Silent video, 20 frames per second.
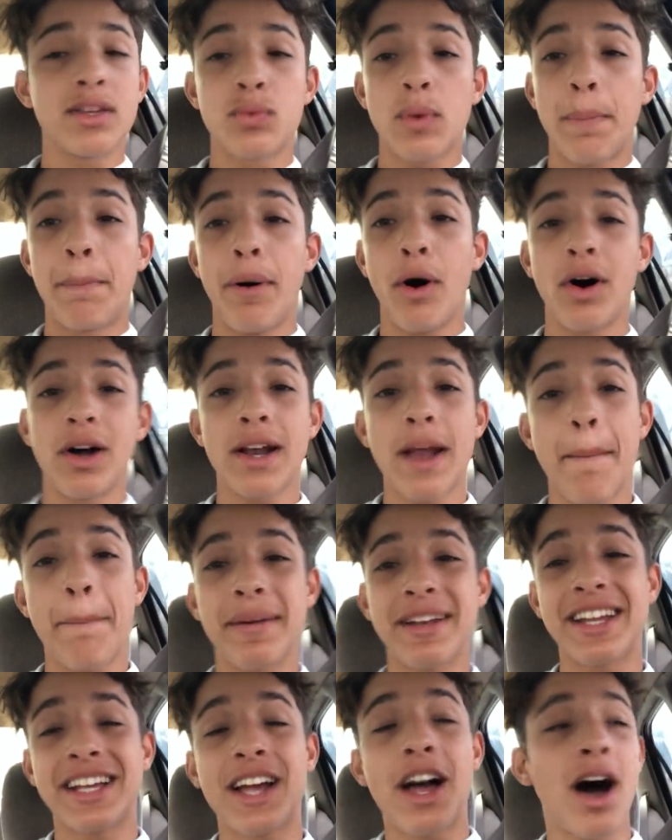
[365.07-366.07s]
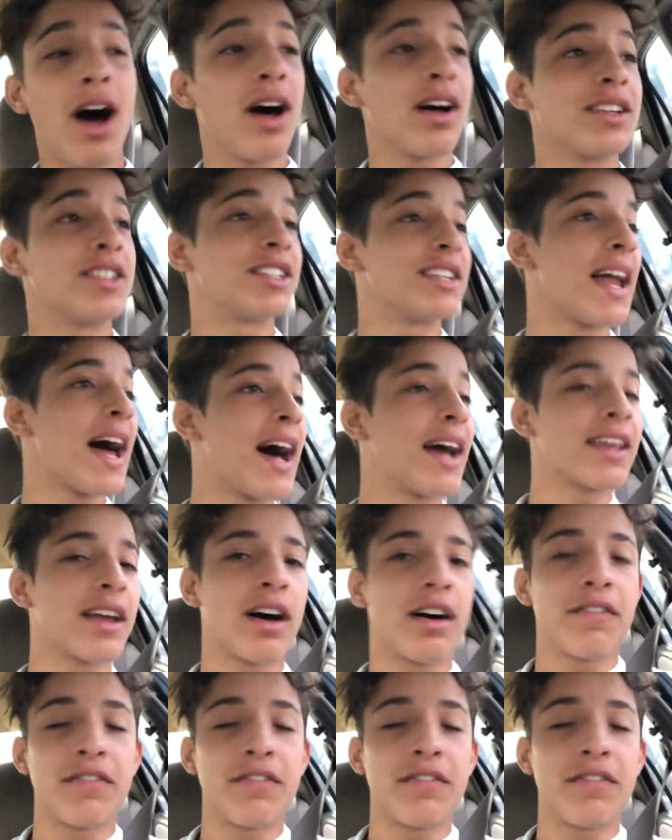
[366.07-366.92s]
We pulling up into college now, y'all